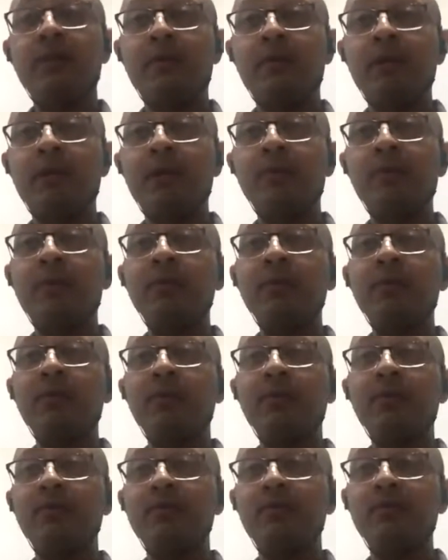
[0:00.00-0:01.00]
my
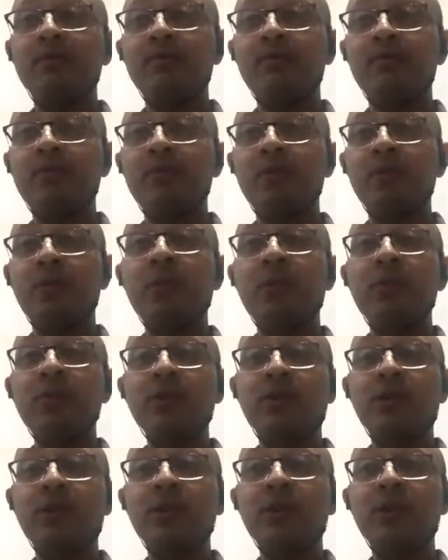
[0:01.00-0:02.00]
mother who
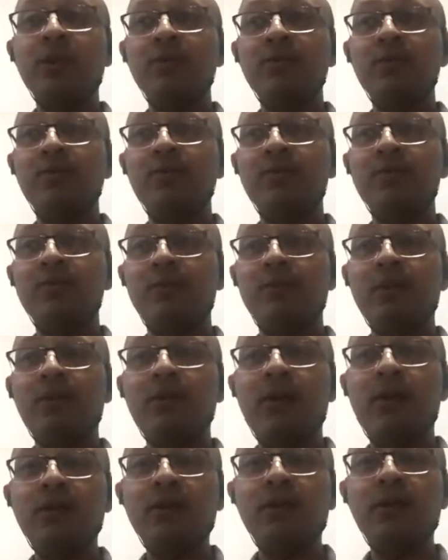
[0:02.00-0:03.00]
is alone, my
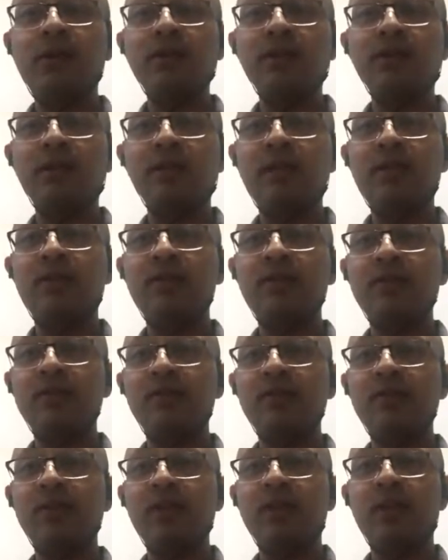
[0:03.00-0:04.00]
father has left,
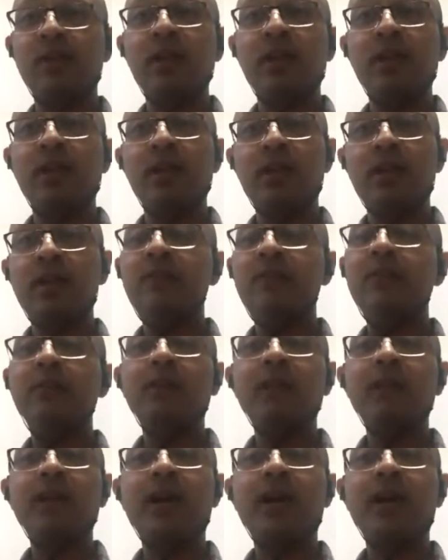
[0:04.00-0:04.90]
leaving